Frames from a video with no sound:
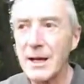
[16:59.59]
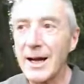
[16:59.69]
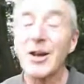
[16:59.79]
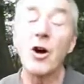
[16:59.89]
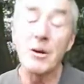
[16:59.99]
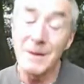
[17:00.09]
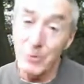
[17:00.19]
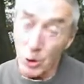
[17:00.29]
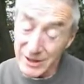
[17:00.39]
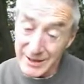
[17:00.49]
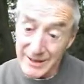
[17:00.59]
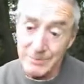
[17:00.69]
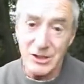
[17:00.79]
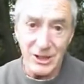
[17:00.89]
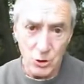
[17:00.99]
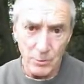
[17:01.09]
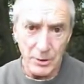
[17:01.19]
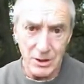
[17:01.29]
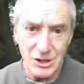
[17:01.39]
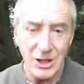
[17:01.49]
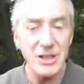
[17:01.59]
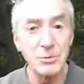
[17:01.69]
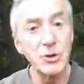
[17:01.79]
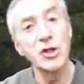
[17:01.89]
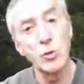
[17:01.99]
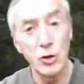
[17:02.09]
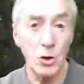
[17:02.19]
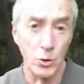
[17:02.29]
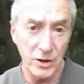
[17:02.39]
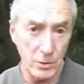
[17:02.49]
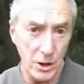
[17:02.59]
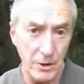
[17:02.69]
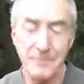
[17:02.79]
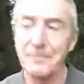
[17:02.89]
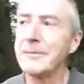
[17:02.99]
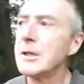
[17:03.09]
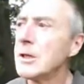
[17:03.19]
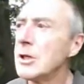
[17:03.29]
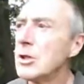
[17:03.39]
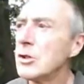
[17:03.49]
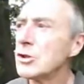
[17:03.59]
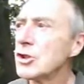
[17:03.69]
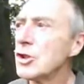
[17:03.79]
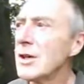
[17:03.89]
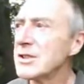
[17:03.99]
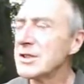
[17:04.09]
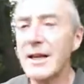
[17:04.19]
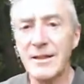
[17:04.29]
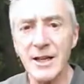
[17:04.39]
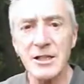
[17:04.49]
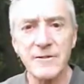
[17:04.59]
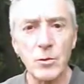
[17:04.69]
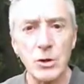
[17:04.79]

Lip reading: I can't remember all your names, I do apologise, but you know who you are. So as I say, thanks for